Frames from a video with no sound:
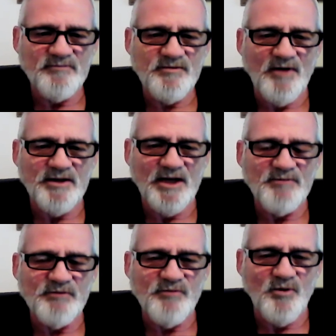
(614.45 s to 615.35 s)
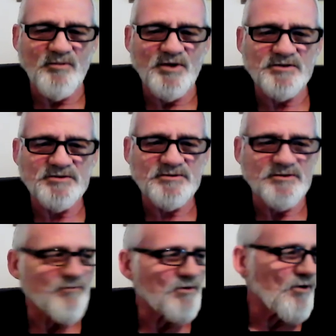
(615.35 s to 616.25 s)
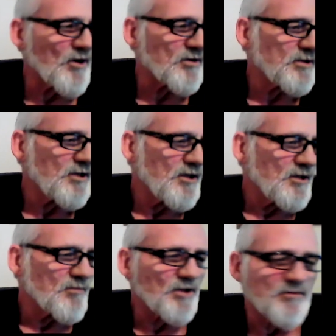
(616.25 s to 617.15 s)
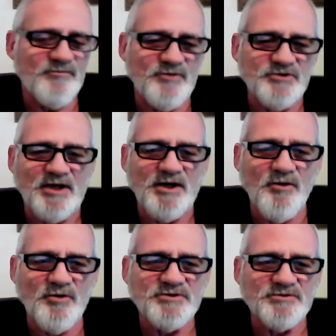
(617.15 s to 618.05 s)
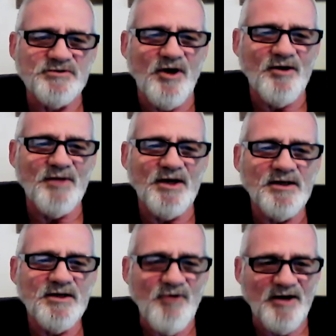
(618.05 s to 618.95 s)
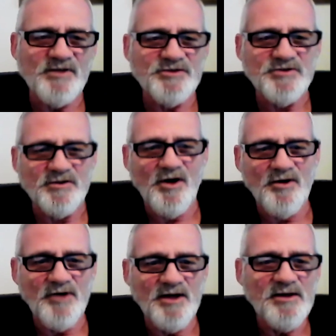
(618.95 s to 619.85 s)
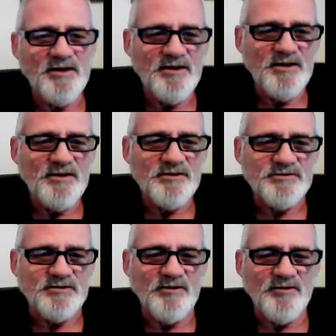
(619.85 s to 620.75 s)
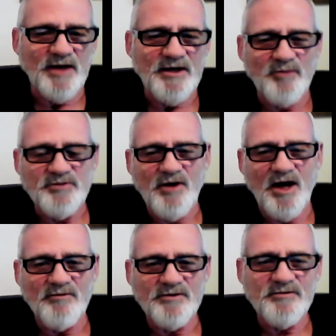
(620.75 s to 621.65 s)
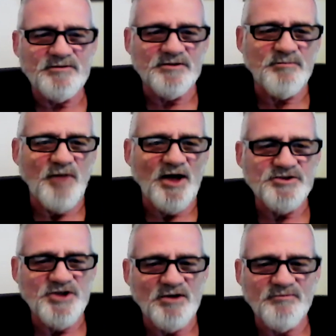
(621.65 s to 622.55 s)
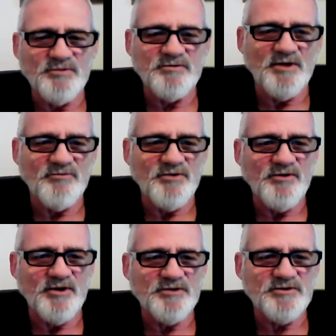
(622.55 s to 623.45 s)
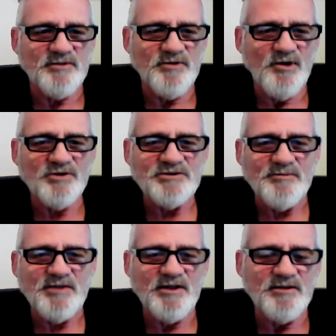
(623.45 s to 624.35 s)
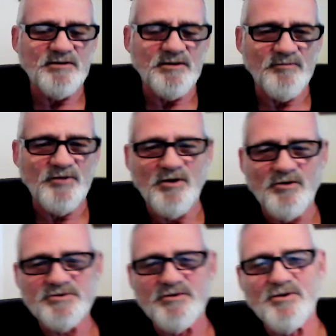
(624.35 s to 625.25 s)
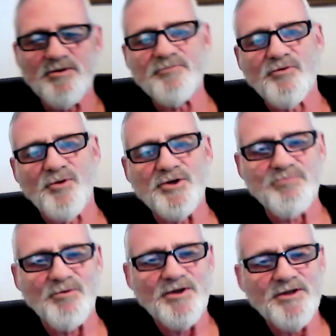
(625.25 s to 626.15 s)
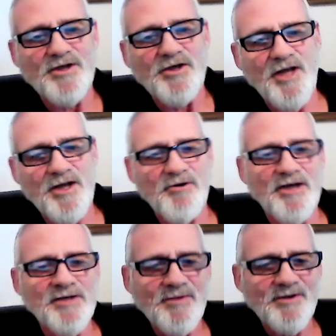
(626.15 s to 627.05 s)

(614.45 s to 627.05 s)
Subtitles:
I've tried that before, but it's never worked. But first thing I noticed is a lot of my cravings have gone away. So that helped a lot with just buying junk food and different things that we all seem to eat, and we know it's no good for us, but we eat it anyway.